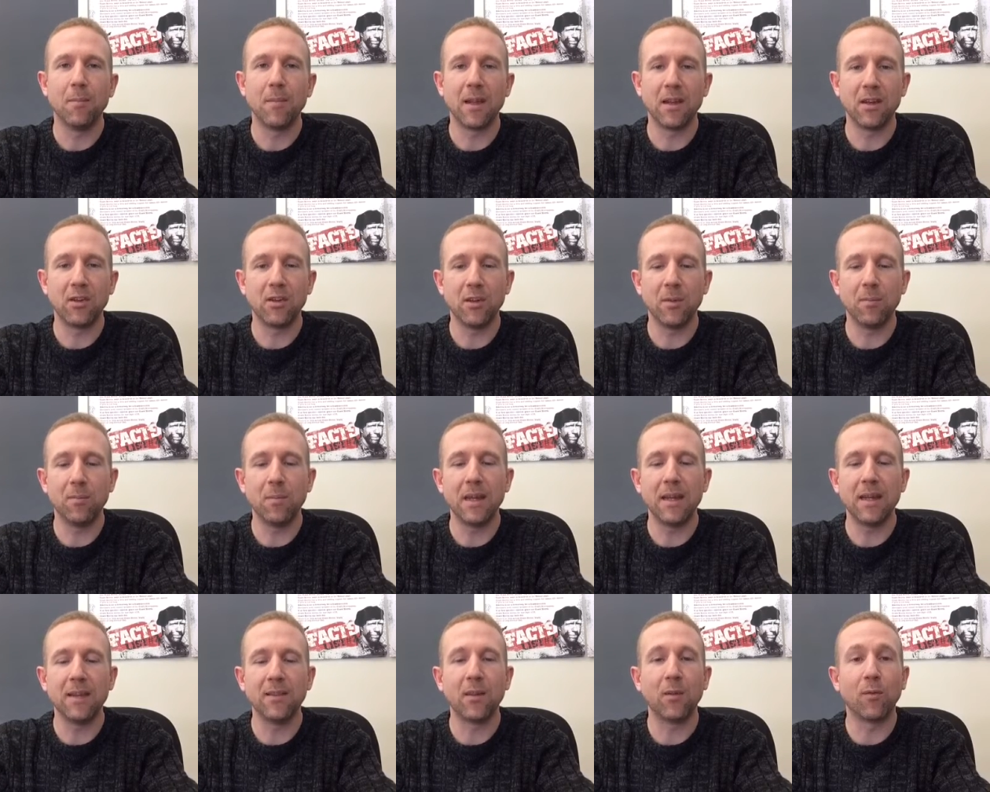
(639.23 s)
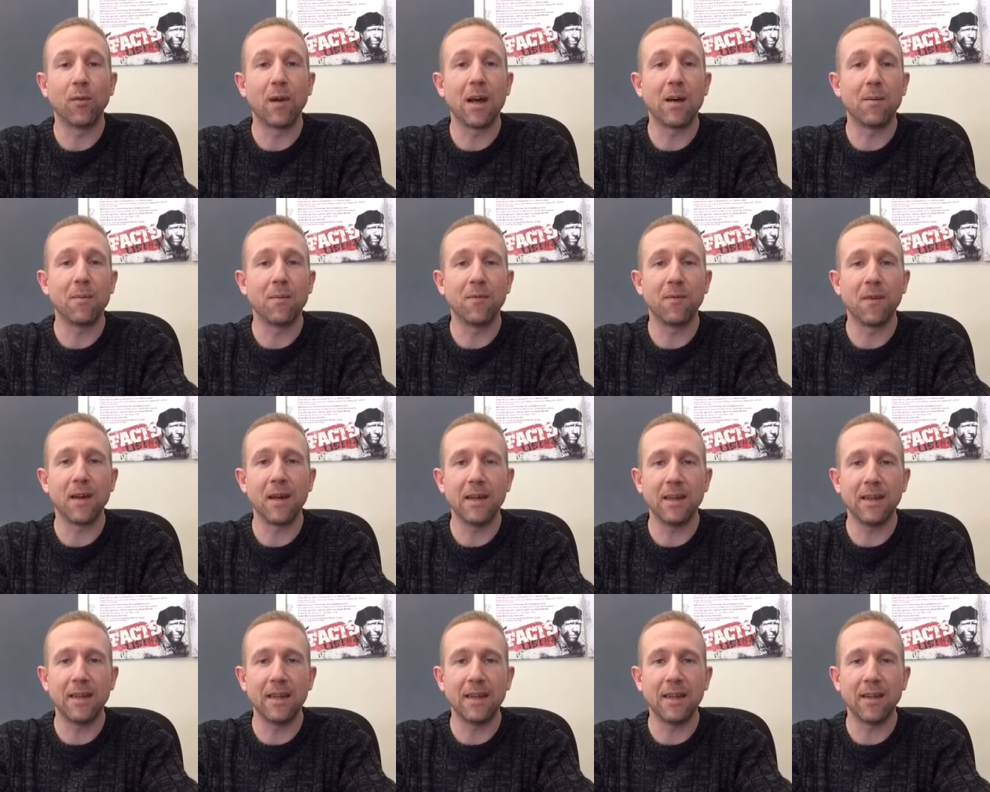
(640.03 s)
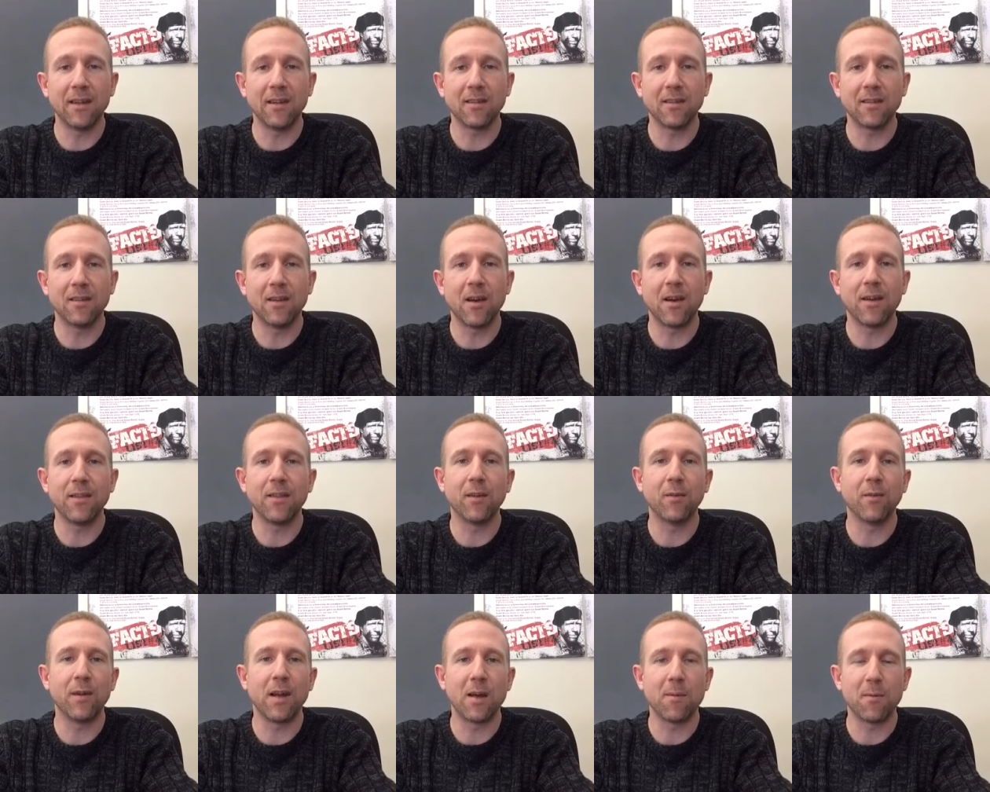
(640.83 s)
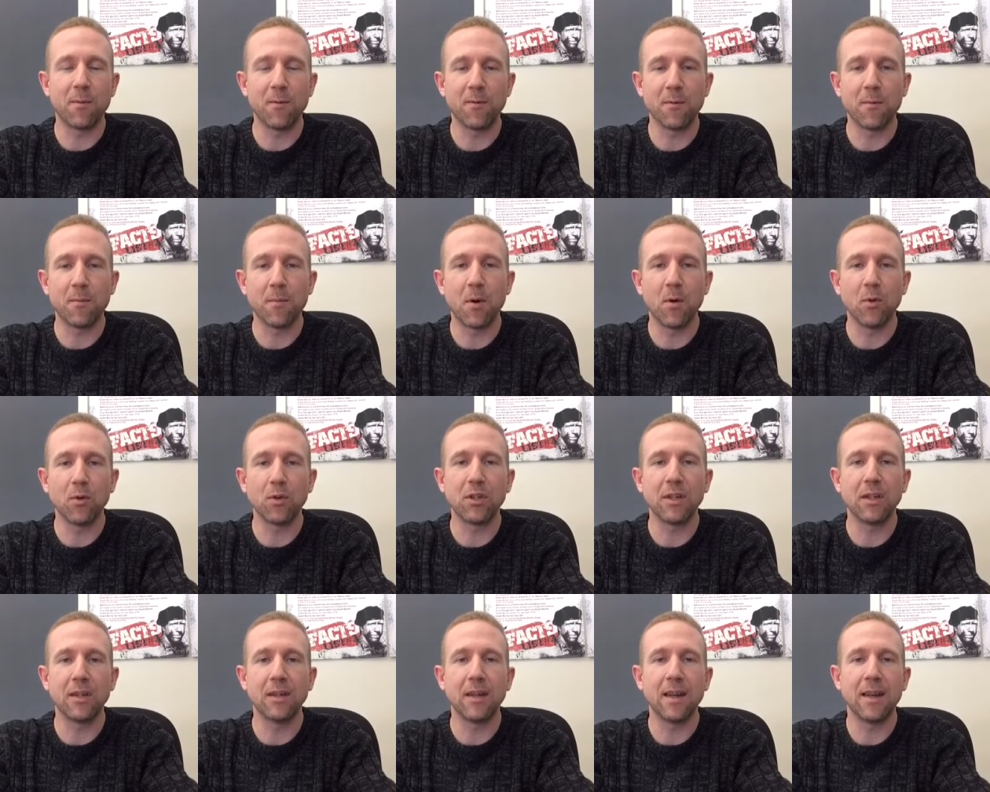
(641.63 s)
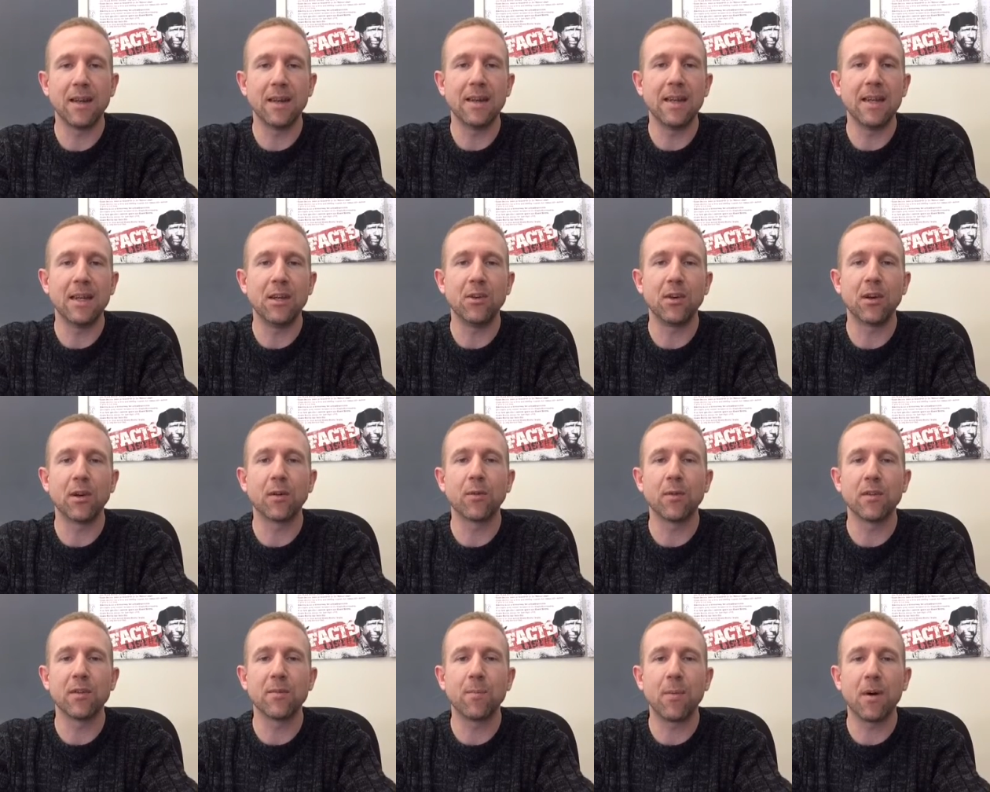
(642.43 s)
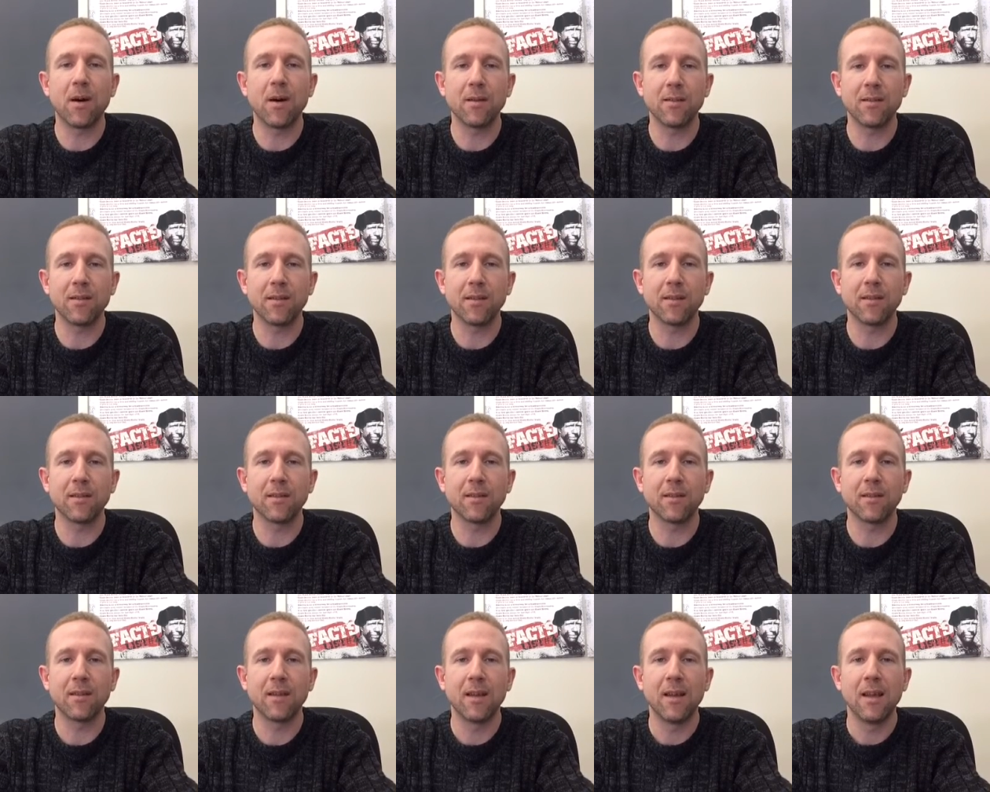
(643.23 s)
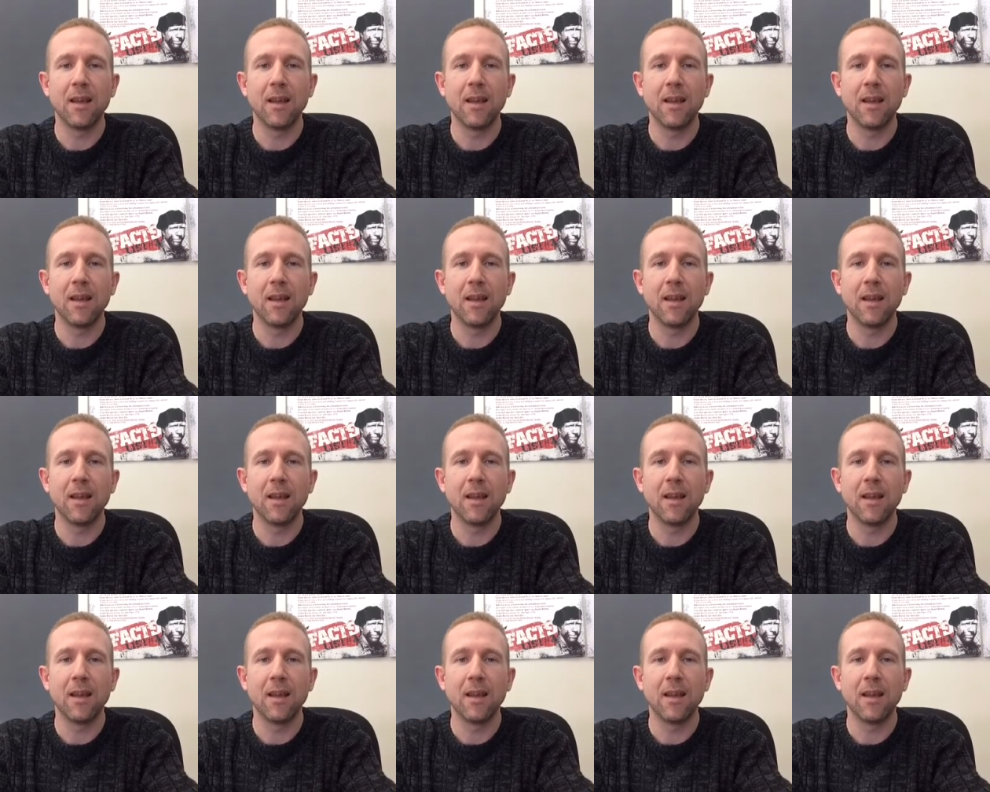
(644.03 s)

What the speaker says: It should be in the realm of ideas, not in the realm of emotion and knee-jerk responses.